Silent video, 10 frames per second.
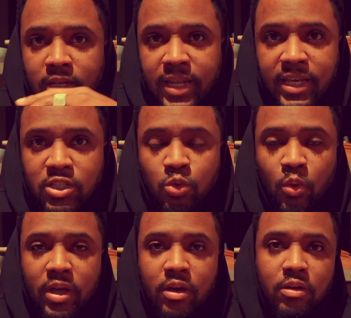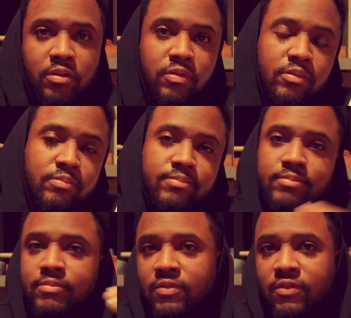day twelve,
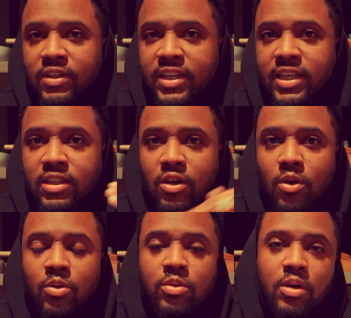finito.